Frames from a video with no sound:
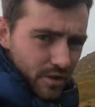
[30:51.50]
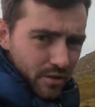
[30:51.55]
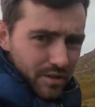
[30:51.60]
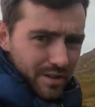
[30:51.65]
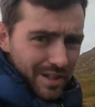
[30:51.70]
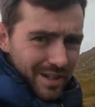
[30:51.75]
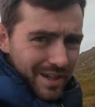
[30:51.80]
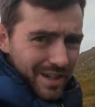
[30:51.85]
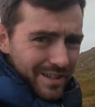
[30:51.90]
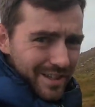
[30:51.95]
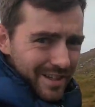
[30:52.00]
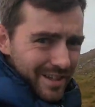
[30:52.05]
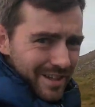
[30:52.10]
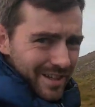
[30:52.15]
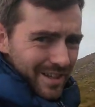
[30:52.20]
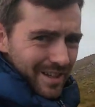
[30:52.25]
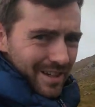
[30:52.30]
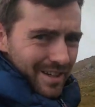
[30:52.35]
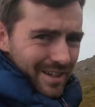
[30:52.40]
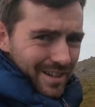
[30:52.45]
down again.
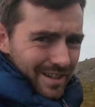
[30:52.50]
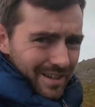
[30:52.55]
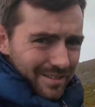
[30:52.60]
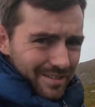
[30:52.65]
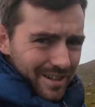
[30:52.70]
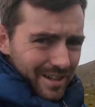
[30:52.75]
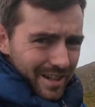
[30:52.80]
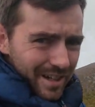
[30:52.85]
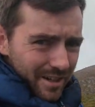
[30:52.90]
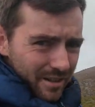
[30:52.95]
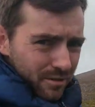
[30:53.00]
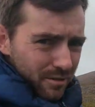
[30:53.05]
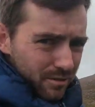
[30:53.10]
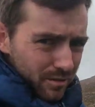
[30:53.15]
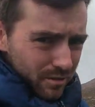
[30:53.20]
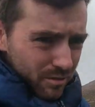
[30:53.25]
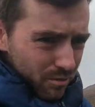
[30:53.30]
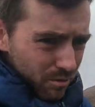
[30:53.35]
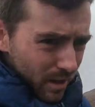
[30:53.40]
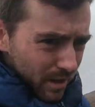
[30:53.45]
I'm going to
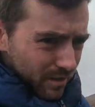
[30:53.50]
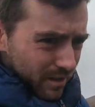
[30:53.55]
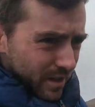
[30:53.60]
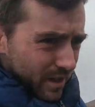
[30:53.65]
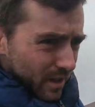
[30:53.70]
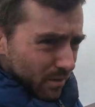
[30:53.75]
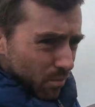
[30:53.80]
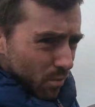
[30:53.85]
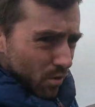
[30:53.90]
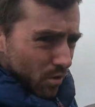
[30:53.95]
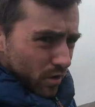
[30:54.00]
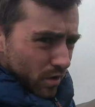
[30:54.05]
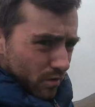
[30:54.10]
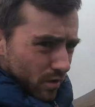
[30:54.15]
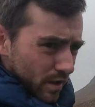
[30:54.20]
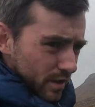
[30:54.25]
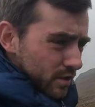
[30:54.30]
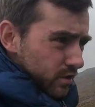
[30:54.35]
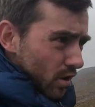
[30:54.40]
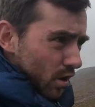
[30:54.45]
quickly get water out
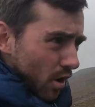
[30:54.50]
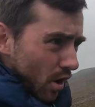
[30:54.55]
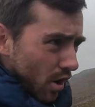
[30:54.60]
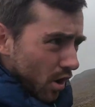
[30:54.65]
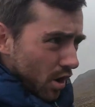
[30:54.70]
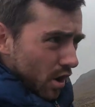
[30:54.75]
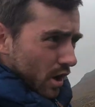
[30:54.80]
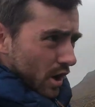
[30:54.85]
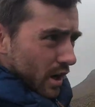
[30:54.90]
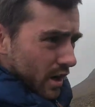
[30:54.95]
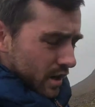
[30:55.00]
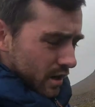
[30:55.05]
this Loch,